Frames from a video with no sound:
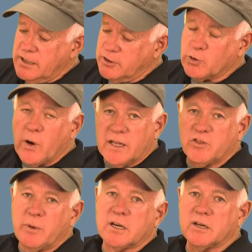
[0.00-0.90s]
The
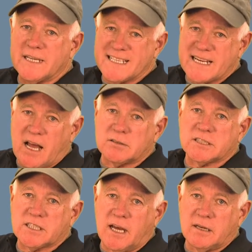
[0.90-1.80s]
transmitter is now
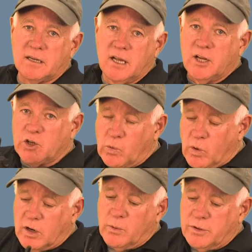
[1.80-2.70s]
set to
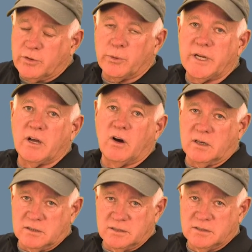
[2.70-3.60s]
work with three
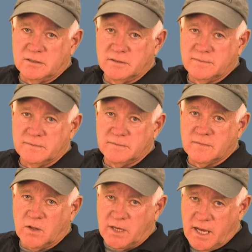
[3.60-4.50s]
dogs,
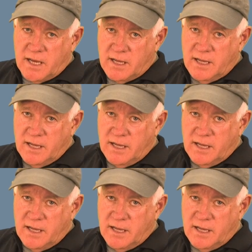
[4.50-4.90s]
okay?